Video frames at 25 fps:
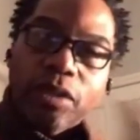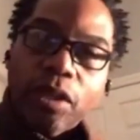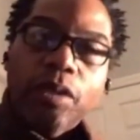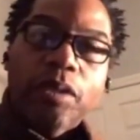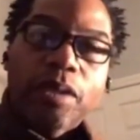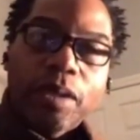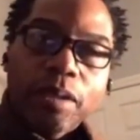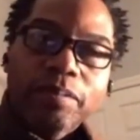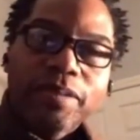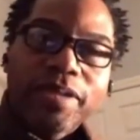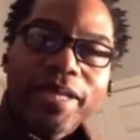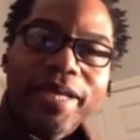know
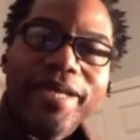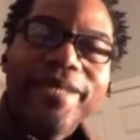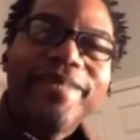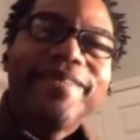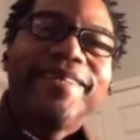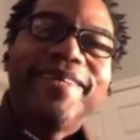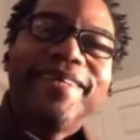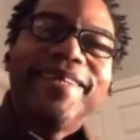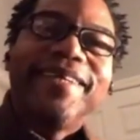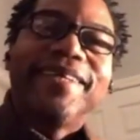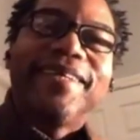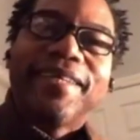what I'm
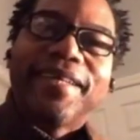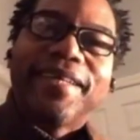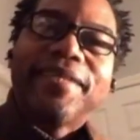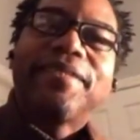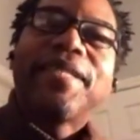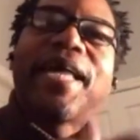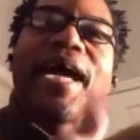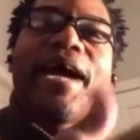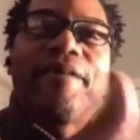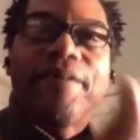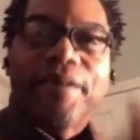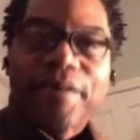saying.
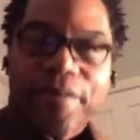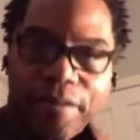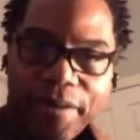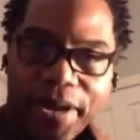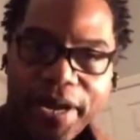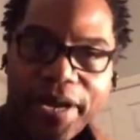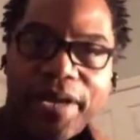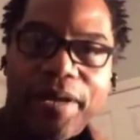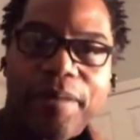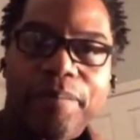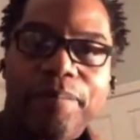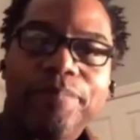Larry
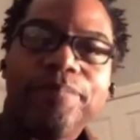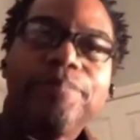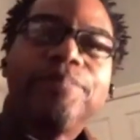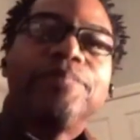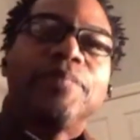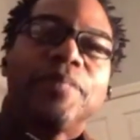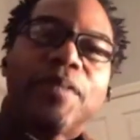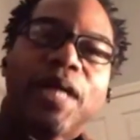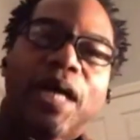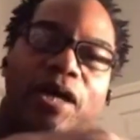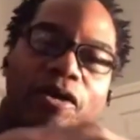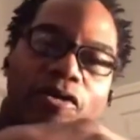Graham.
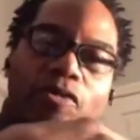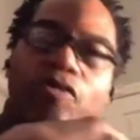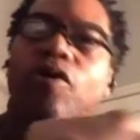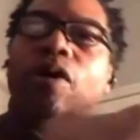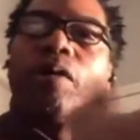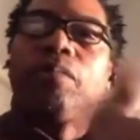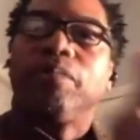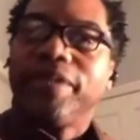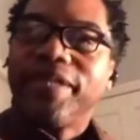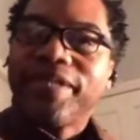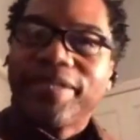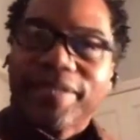I
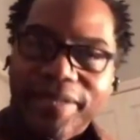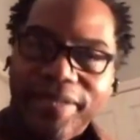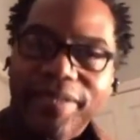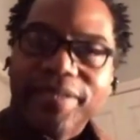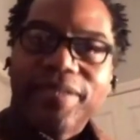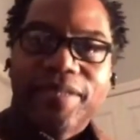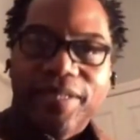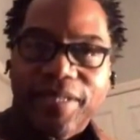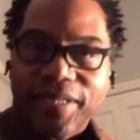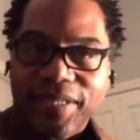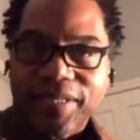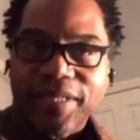grew up
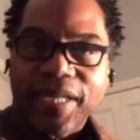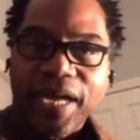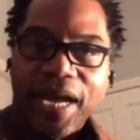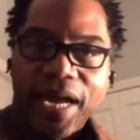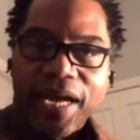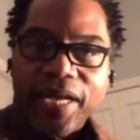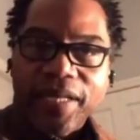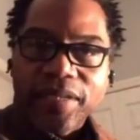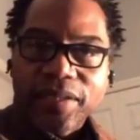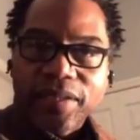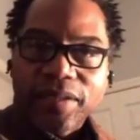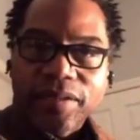listening to these guys.